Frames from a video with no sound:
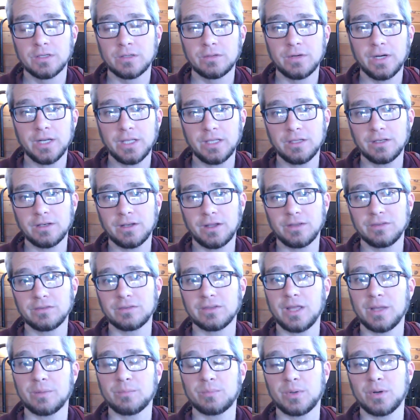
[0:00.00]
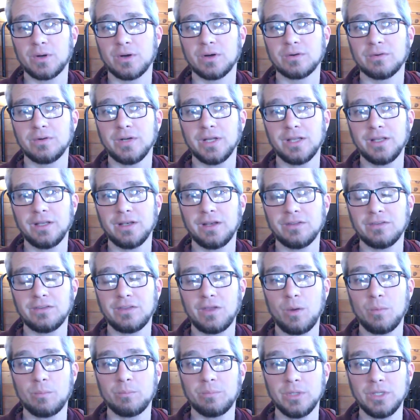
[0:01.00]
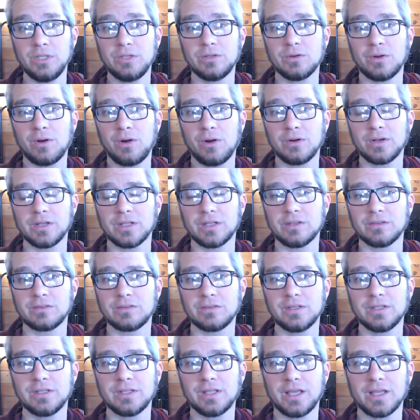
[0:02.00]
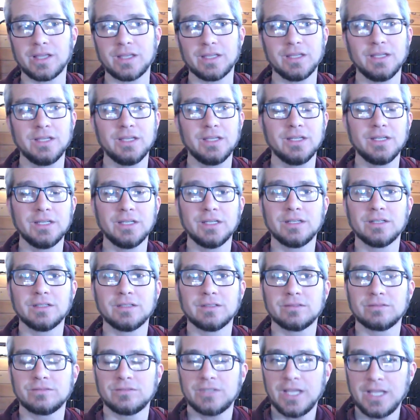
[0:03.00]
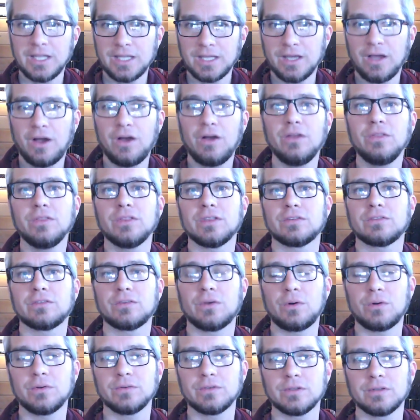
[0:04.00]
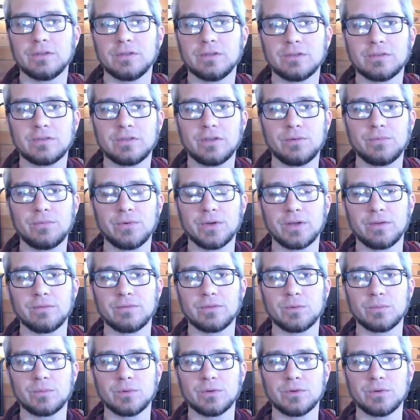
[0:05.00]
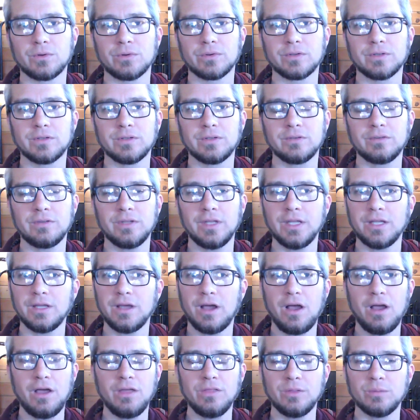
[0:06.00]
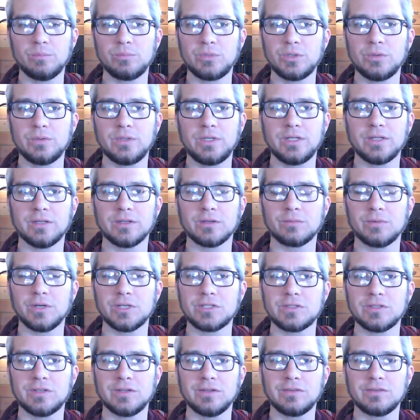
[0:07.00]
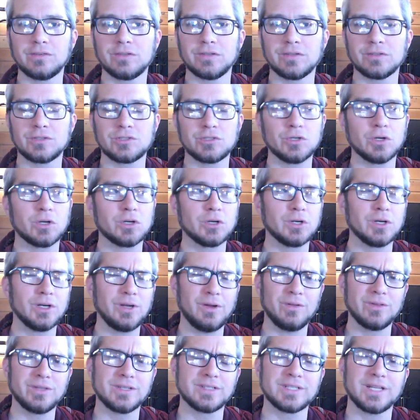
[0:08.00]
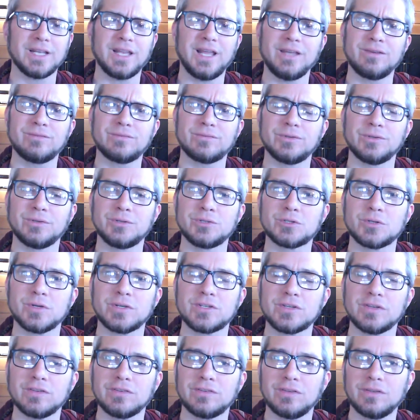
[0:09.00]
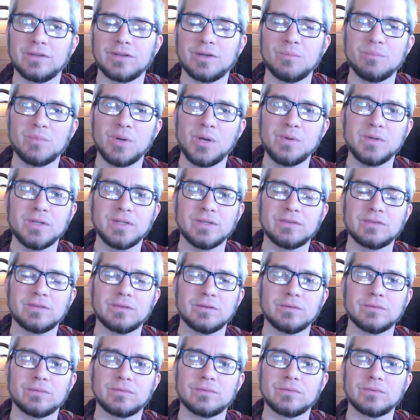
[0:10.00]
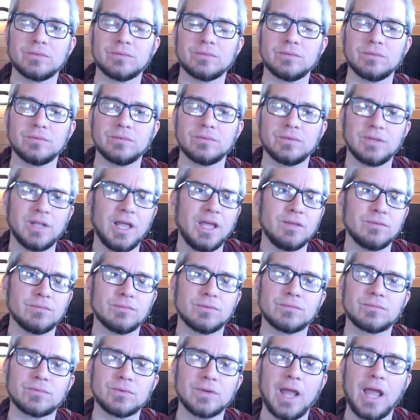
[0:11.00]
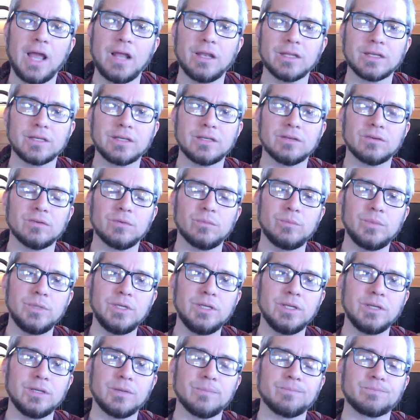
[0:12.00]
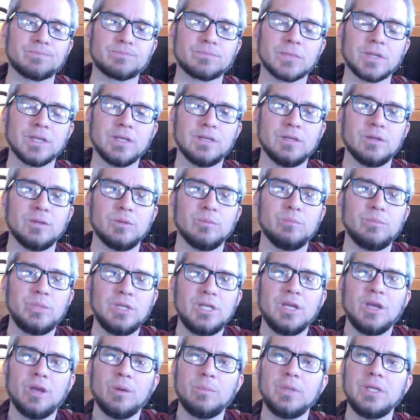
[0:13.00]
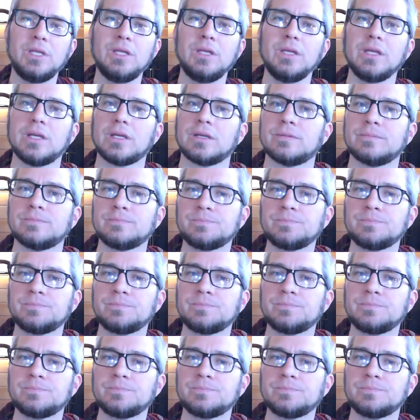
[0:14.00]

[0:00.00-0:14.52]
Recognize that part. Recognize how big your heart is, and like take on the salt, the suffering of the world, and take on the beauty and the richness and the sugar and all the delightful, nutritious components of life, of reality, of being a being.